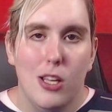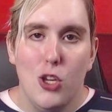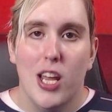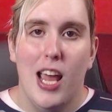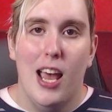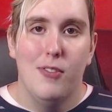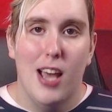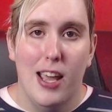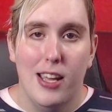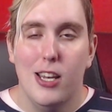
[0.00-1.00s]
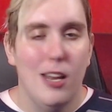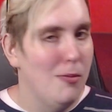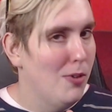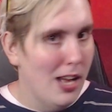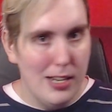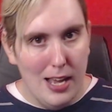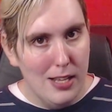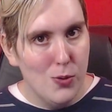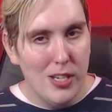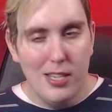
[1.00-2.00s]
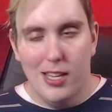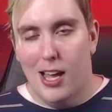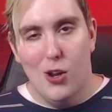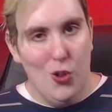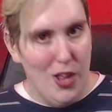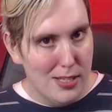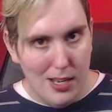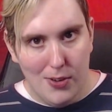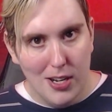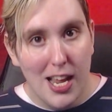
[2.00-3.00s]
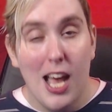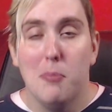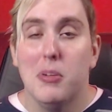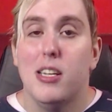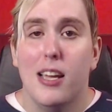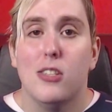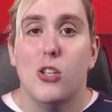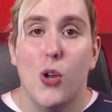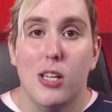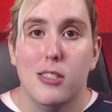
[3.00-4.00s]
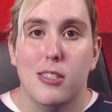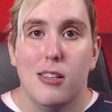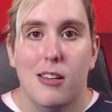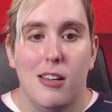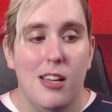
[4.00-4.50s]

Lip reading: You can have not diet sweet tea. I know that's never going to happen. Diet sodas.